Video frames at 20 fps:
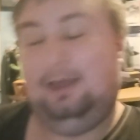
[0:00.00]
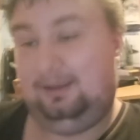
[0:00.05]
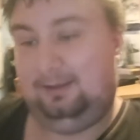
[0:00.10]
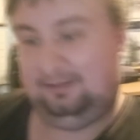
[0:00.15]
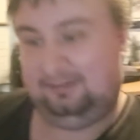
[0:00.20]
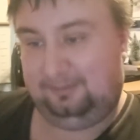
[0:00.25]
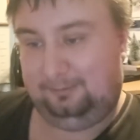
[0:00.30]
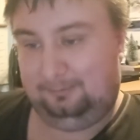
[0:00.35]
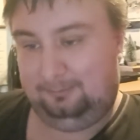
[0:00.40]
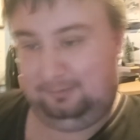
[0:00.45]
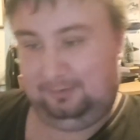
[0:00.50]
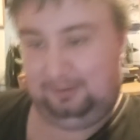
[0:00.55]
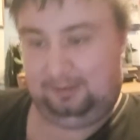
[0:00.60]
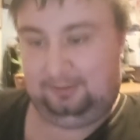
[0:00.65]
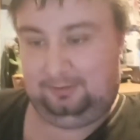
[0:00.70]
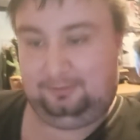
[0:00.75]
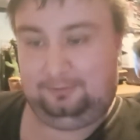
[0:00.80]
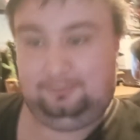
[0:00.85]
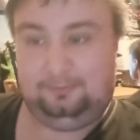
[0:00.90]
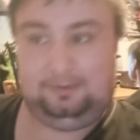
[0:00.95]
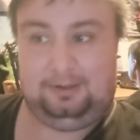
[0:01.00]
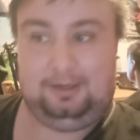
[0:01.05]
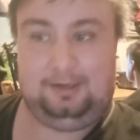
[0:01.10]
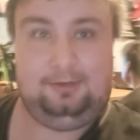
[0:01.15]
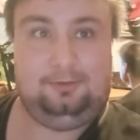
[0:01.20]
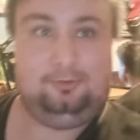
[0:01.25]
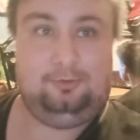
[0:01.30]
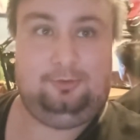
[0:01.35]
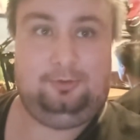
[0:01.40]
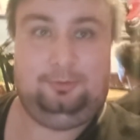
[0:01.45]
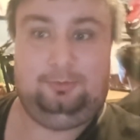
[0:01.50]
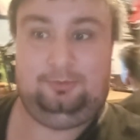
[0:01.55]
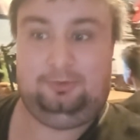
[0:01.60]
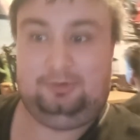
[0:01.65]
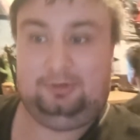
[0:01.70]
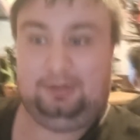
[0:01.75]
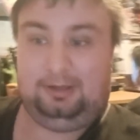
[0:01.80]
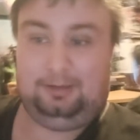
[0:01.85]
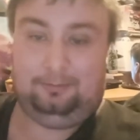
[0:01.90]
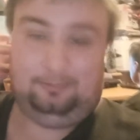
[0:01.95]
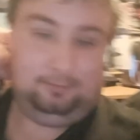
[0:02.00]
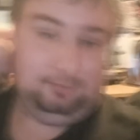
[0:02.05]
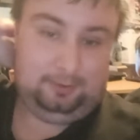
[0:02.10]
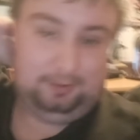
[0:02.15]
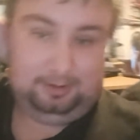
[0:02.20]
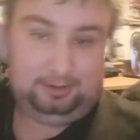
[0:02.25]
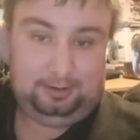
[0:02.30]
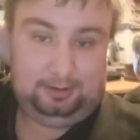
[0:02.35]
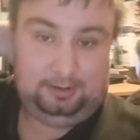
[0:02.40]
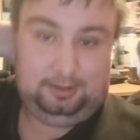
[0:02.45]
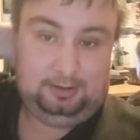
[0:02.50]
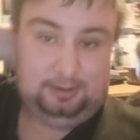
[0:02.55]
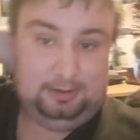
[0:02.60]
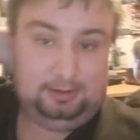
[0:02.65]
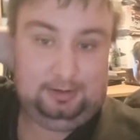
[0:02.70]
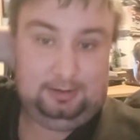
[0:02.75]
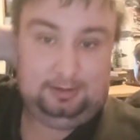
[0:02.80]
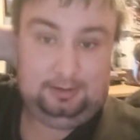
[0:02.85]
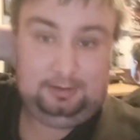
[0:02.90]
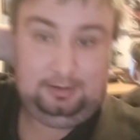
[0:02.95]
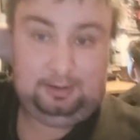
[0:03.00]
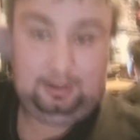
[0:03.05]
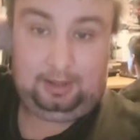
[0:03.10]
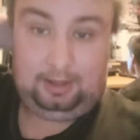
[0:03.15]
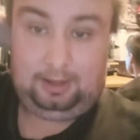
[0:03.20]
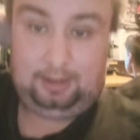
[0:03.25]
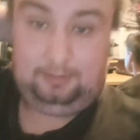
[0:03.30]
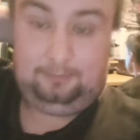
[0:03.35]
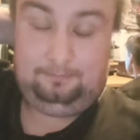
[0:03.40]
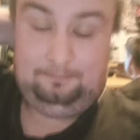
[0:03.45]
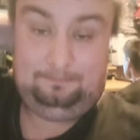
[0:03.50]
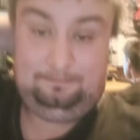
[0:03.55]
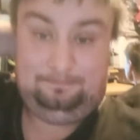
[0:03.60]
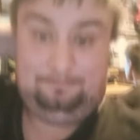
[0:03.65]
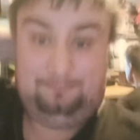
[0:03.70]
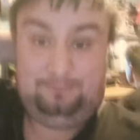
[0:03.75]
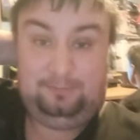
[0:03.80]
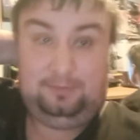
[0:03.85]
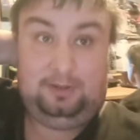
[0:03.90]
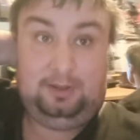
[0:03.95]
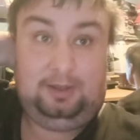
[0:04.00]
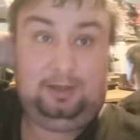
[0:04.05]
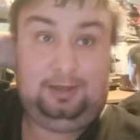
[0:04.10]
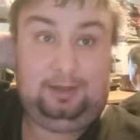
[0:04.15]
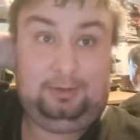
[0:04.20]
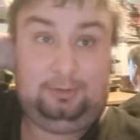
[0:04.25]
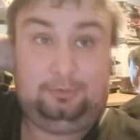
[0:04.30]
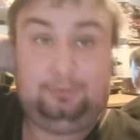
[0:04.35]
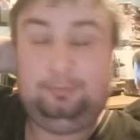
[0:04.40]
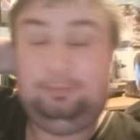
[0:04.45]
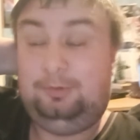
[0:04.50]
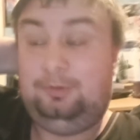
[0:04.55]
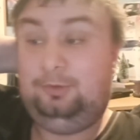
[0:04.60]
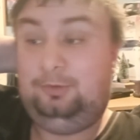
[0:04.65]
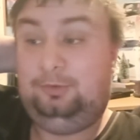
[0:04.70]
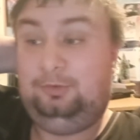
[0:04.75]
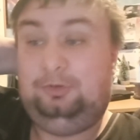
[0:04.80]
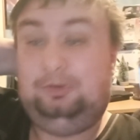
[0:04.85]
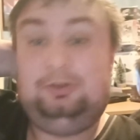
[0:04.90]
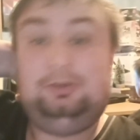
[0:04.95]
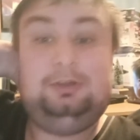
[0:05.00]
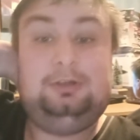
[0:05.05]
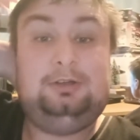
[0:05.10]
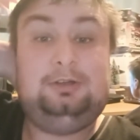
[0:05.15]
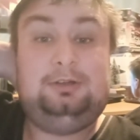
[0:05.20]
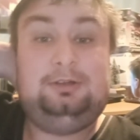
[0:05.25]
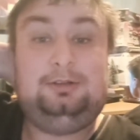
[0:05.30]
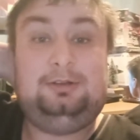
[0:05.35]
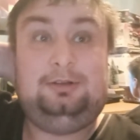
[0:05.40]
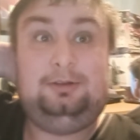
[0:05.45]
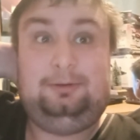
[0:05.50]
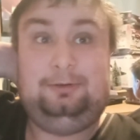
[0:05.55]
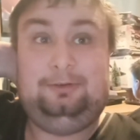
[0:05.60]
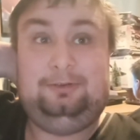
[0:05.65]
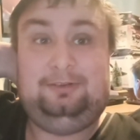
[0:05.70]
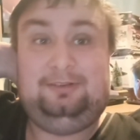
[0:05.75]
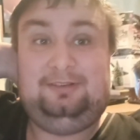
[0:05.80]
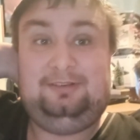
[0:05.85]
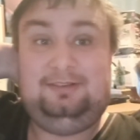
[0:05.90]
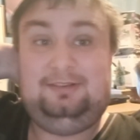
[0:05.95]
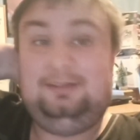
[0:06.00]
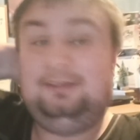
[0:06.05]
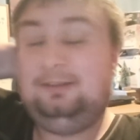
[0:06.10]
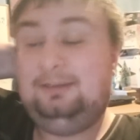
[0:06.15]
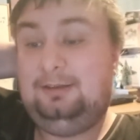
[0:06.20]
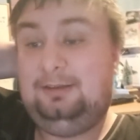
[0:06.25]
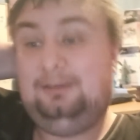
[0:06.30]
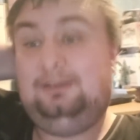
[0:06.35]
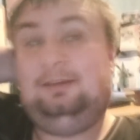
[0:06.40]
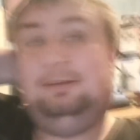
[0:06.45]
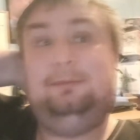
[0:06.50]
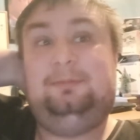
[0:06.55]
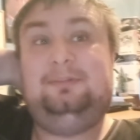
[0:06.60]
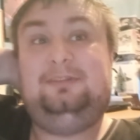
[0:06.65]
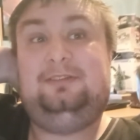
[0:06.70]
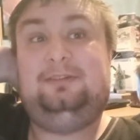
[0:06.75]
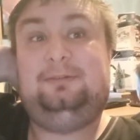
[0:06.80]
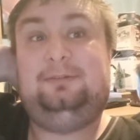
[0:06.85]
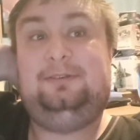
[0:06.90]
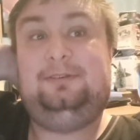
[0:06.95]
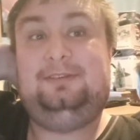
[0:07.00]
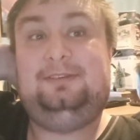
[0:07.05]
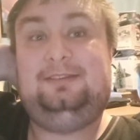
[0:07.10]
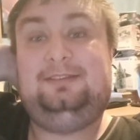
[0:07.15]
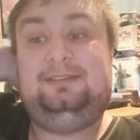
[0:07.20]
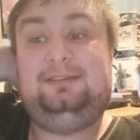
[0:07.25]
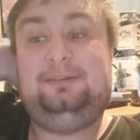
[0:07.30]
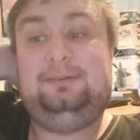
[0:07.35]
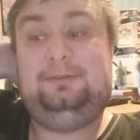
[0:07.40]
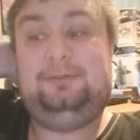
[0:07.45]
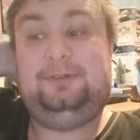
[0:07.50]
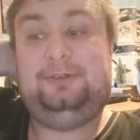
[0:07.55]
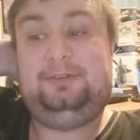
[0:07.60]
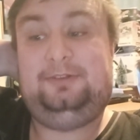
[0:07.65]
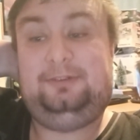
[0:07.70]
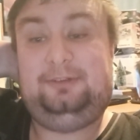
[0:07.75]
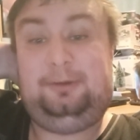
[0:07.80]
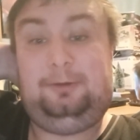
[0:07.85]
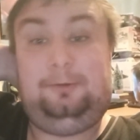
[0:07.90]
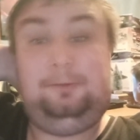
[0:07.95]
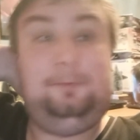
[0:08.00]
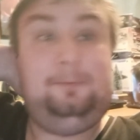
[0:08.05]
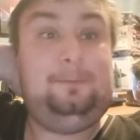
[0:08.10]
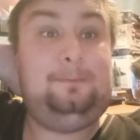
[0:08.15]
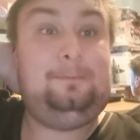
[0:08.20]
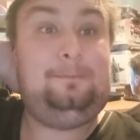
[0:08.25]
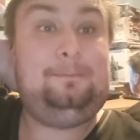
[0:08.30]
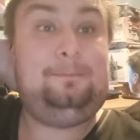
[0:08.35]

at Sim Race for Caterhams to get my um, of bronze license and get myself into silver. So